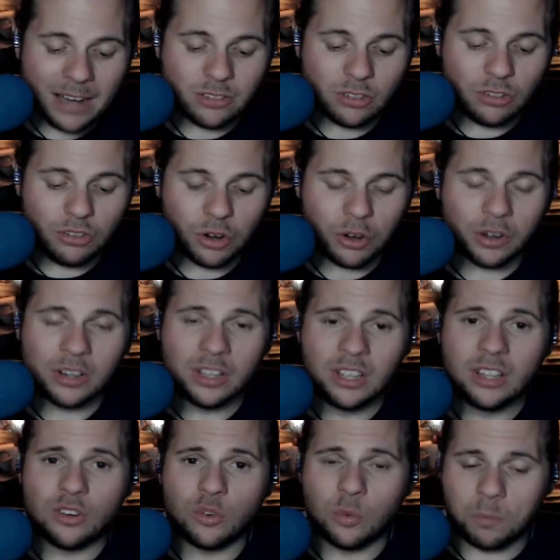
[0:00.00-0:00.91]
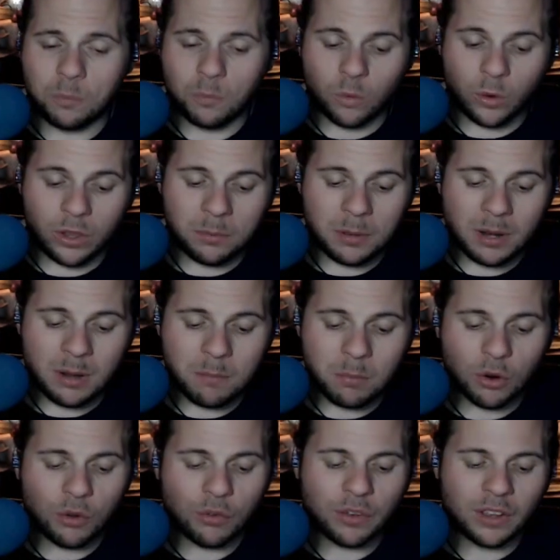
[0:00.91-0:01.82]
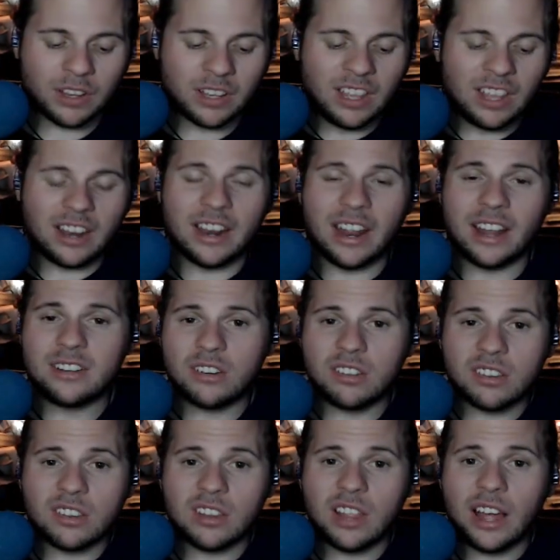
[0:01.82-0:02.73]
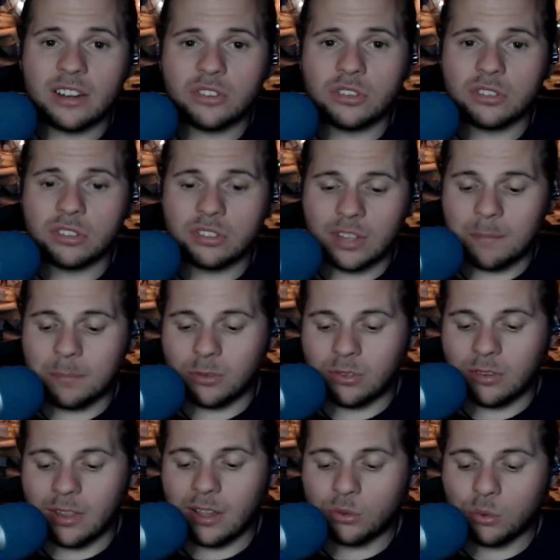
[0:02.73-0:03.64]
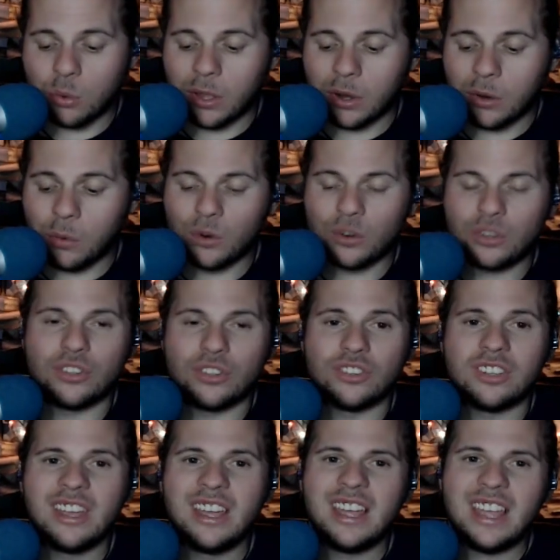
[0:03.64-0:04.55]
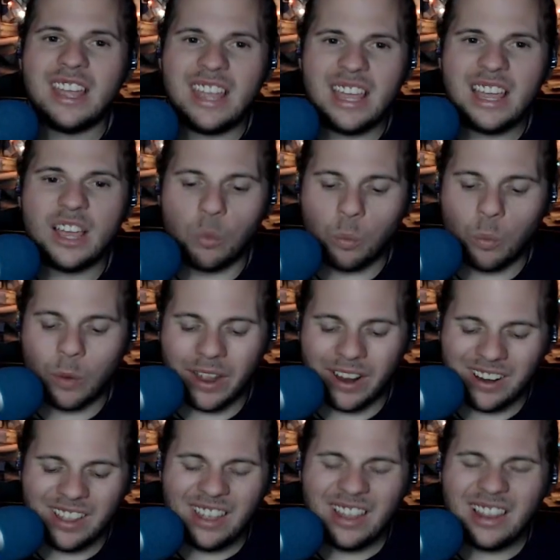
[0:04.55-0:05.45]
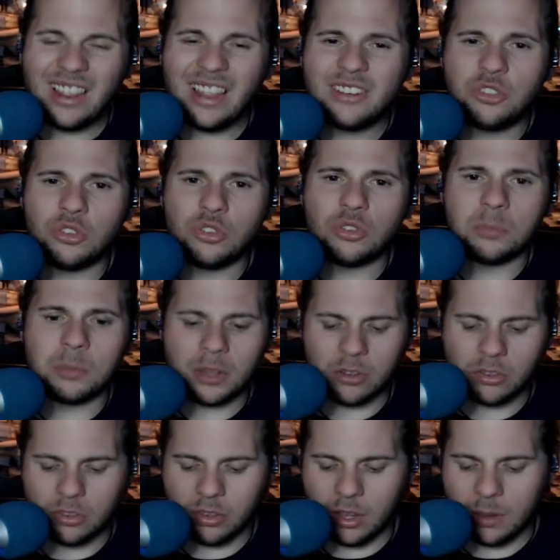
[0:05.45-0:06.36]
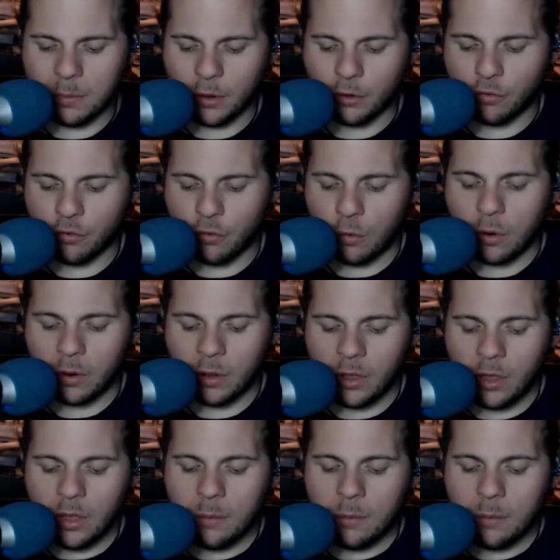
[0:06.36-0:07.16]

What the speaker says: to dirt, really been improving. That's logical step of stakes quality horses. He could win. Let's use him in the sleigh pick four.